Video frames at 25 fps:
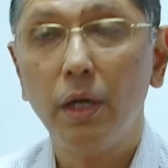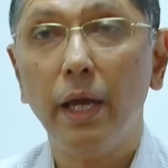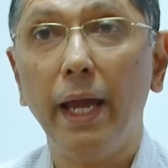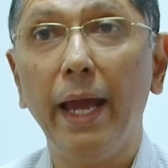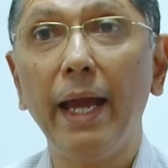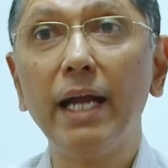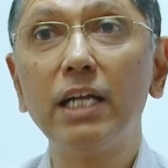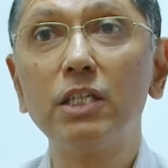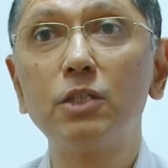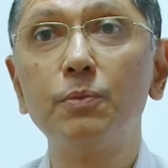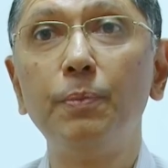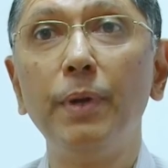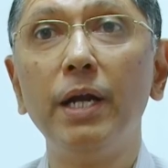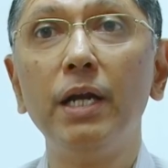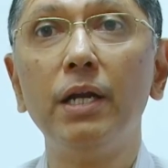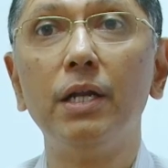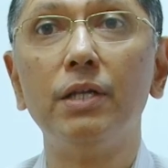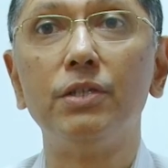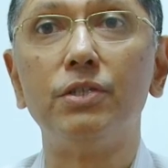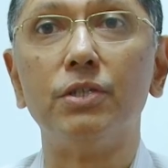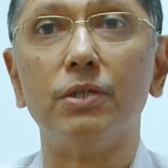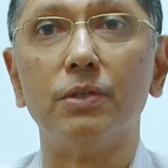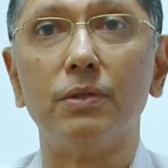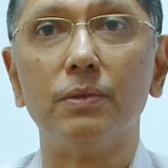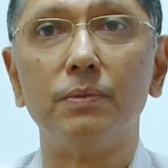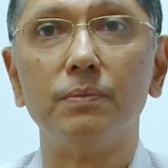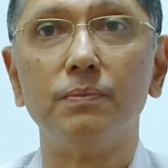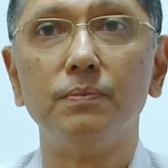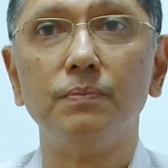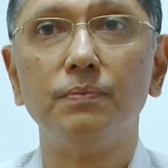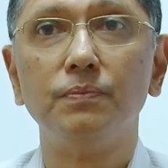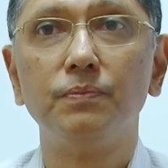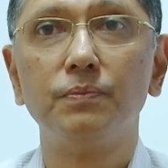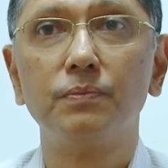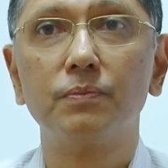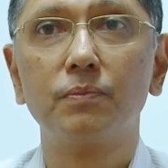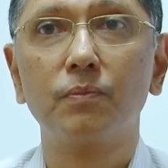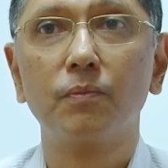Expenditure.
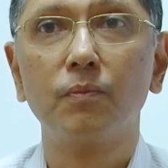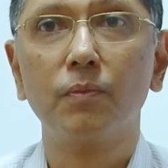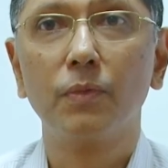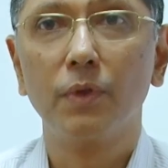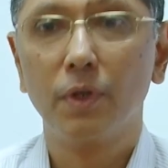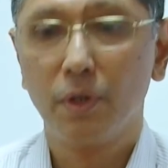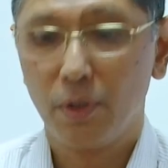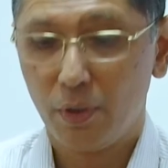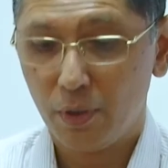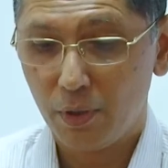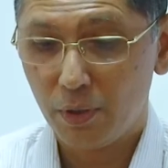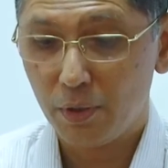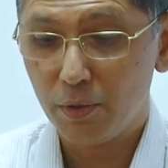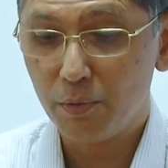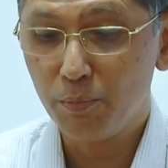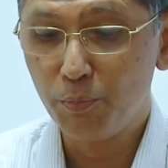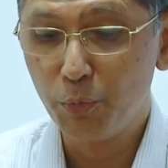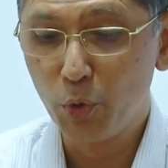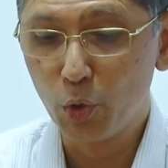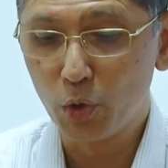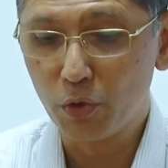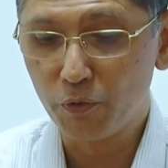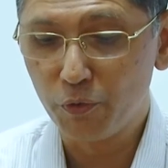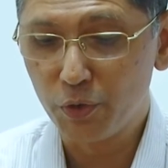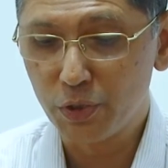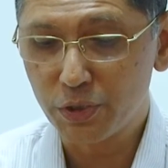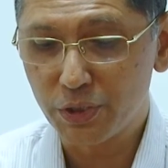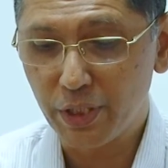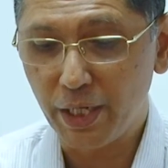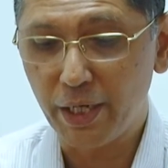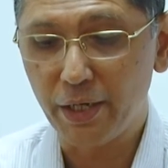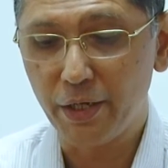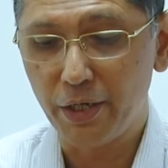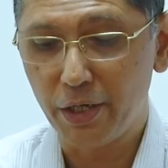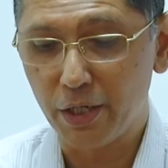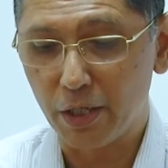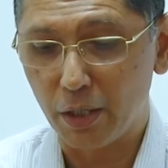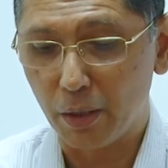Beautiful
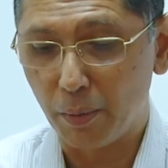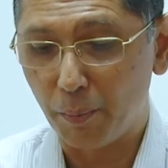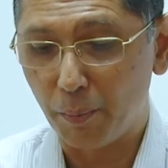saying here,